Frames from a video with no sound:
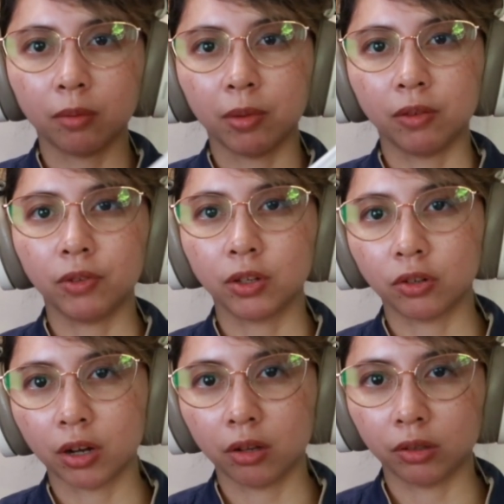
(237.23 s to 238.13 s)
and figure
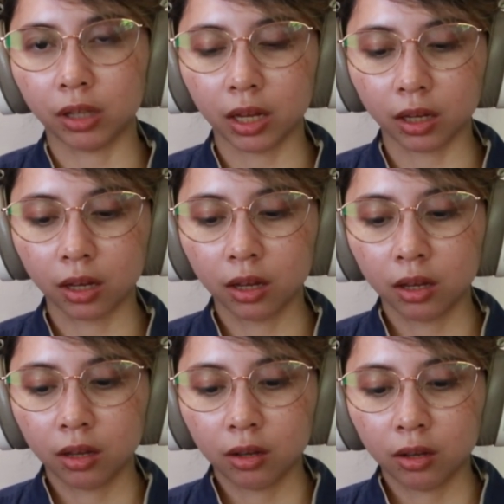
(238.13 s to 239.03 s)
out like,
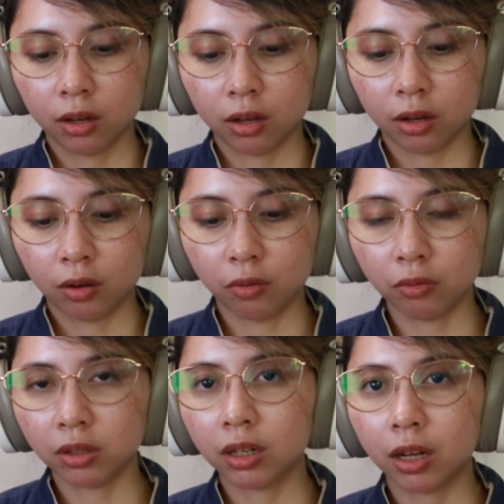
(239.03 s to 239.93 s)
who
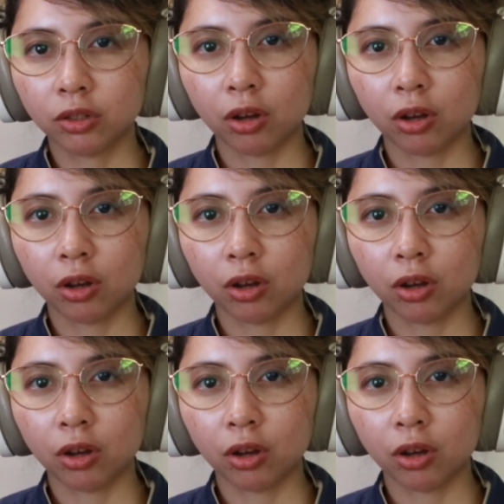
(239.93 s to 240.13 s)
did I talk